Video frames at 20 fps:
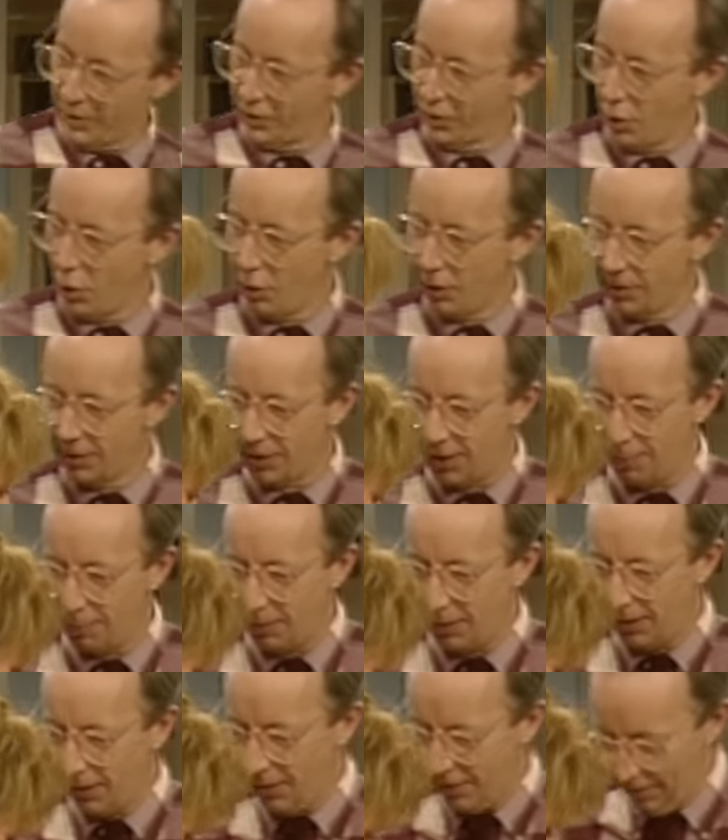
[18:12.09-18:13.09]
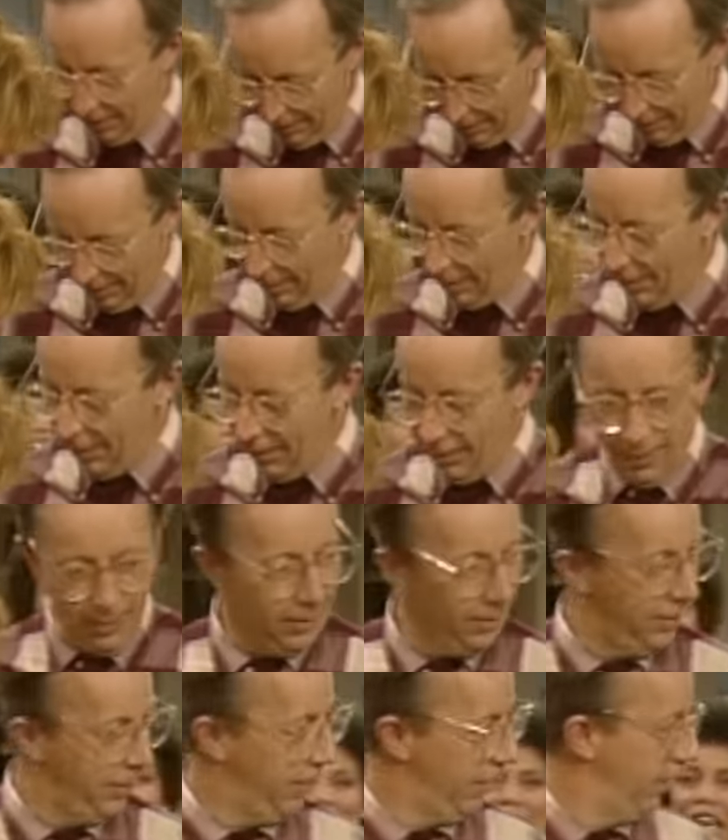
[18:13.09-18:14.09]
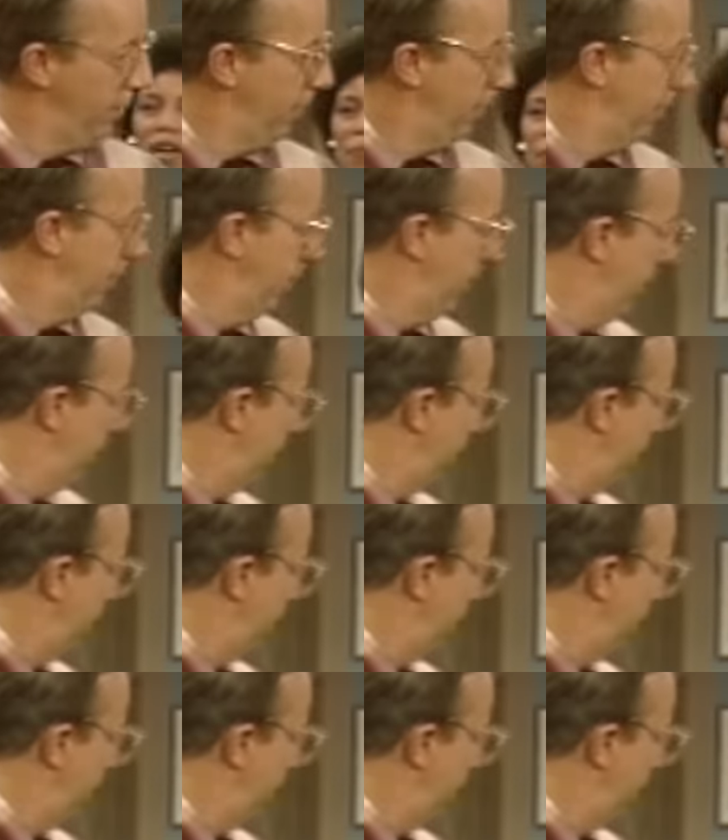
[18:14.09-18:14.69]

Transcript: sold something. Willie, will you take a personal